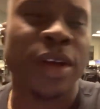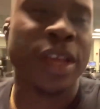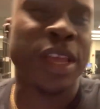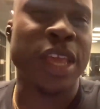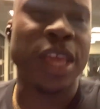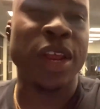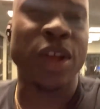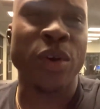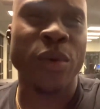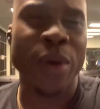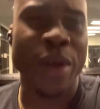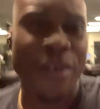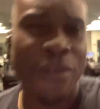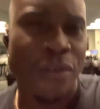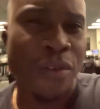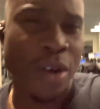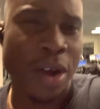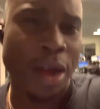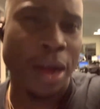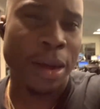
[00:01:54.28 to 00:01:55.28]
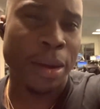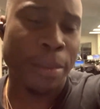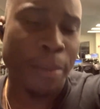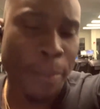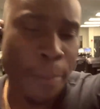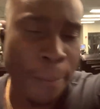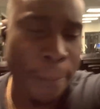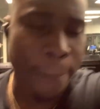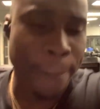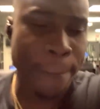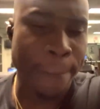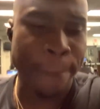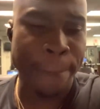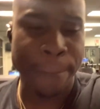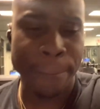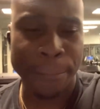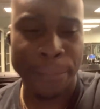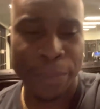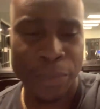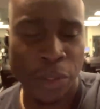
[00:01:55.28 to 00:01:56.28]
getting away from
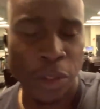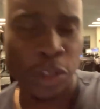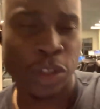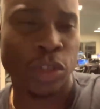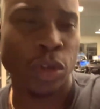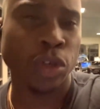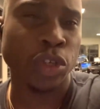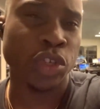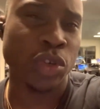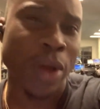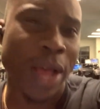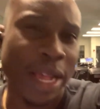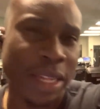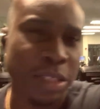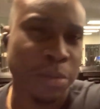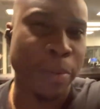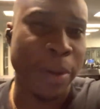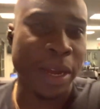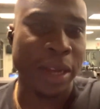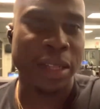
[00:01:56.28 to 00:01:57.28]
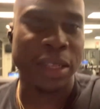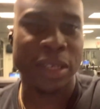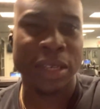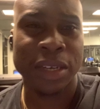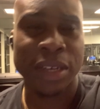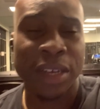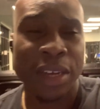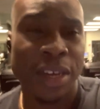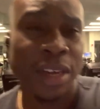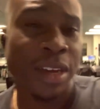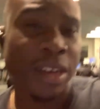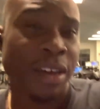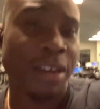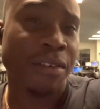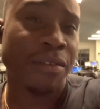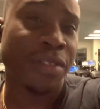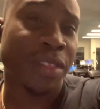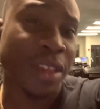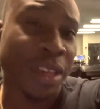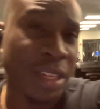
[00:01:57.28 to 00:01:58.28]
the social aspect
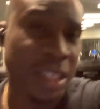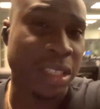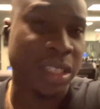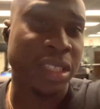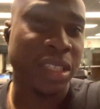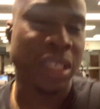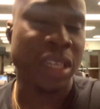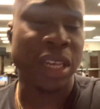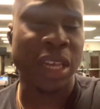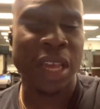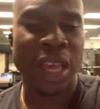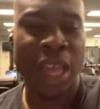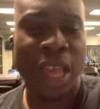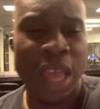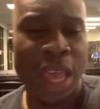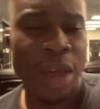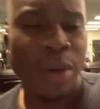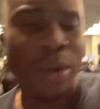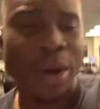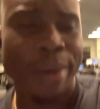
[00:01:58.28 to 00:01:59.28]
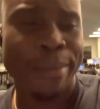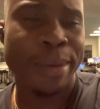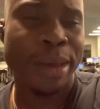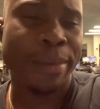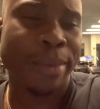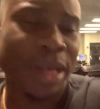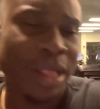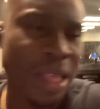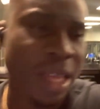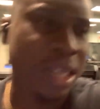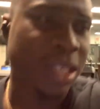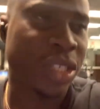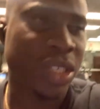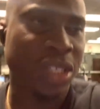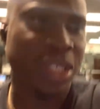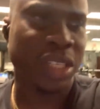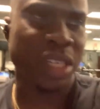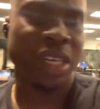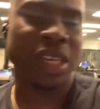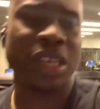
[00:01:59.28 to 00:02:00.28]
of things. And what I mean by that is
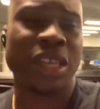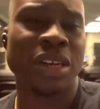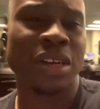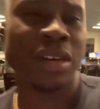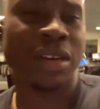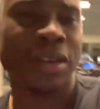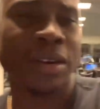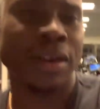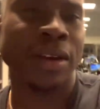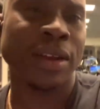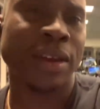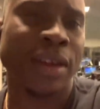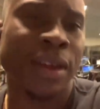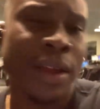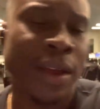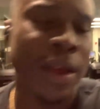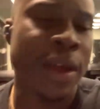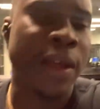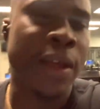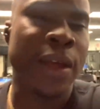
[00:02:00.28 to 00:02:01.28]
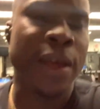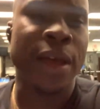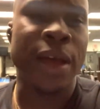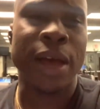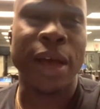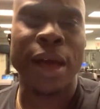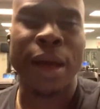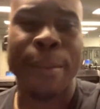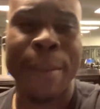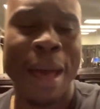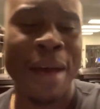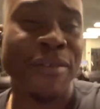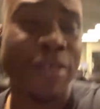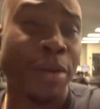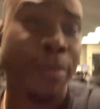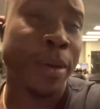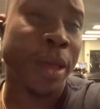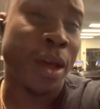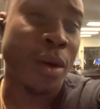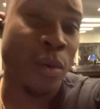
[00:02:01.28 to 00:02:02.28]
just, again, having
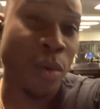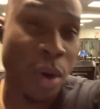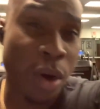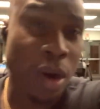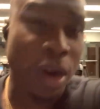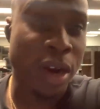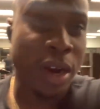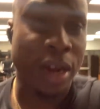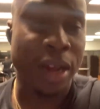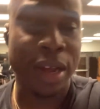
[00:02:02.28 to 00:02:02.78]
to be at work,